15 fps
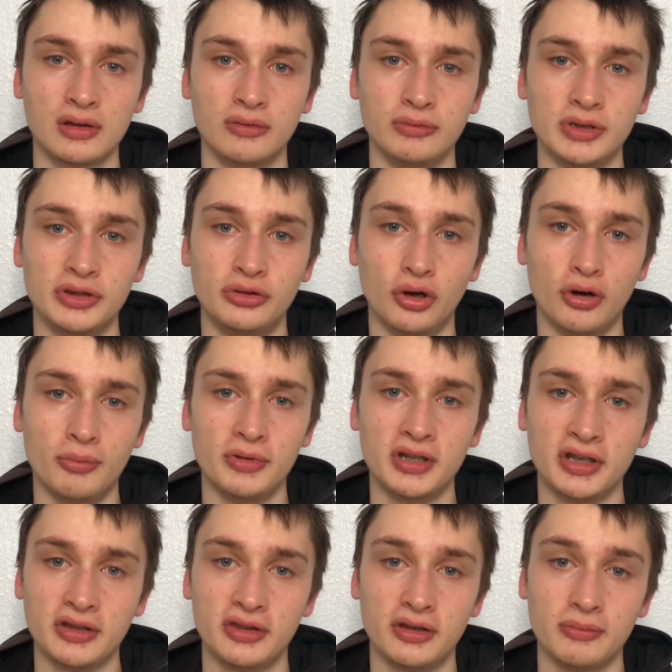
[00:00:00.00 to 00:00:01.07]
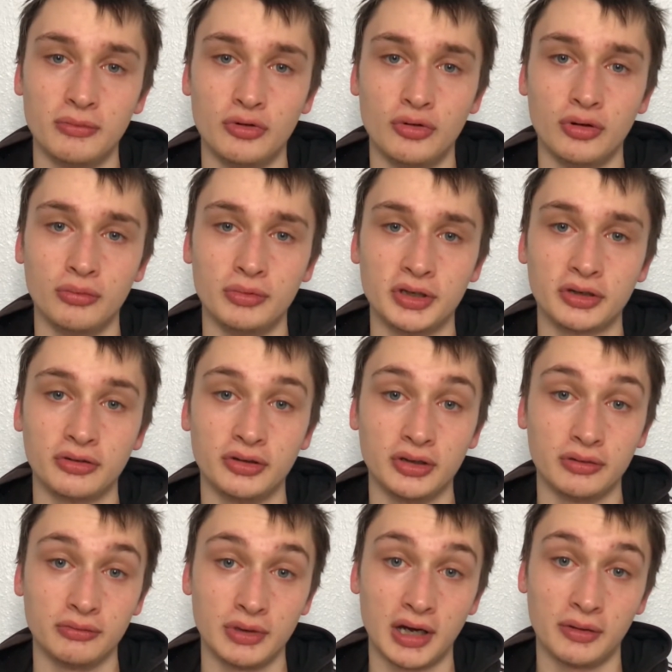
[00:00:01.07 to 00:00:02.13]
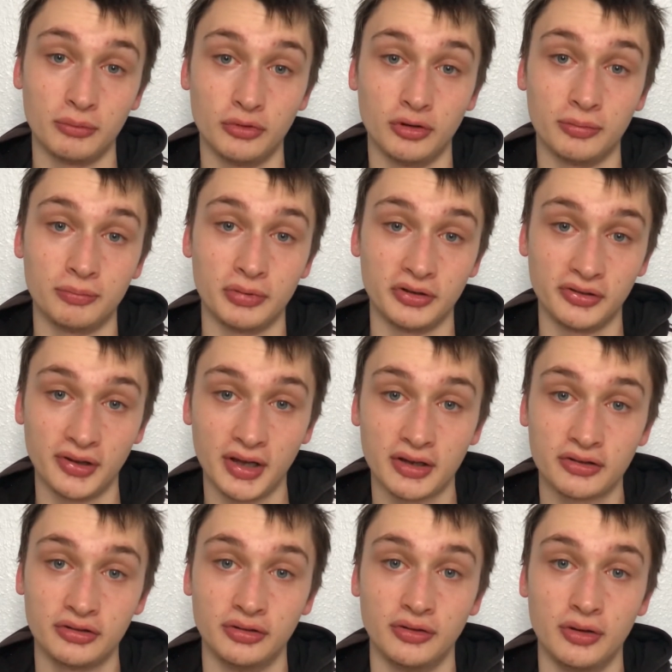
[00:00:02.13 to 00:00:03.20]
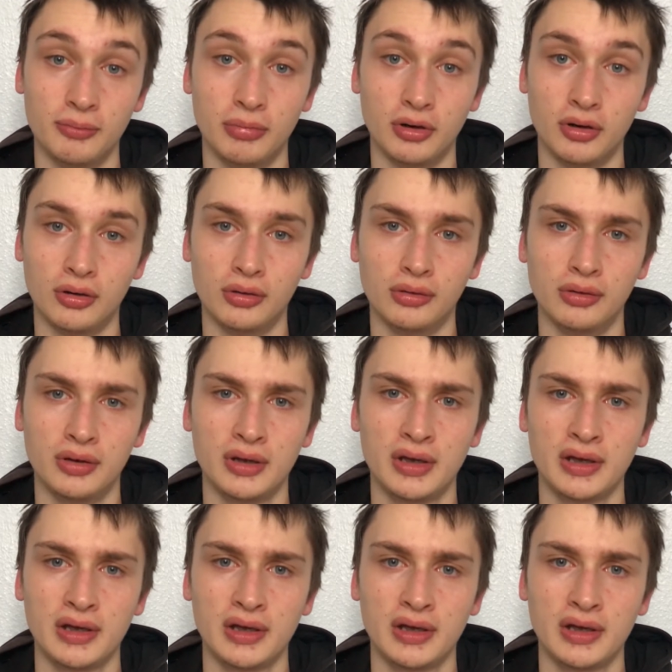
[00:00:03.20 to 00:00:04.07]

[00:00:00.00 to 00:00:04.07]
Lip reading: we dominated it more. We had more possession of the ball.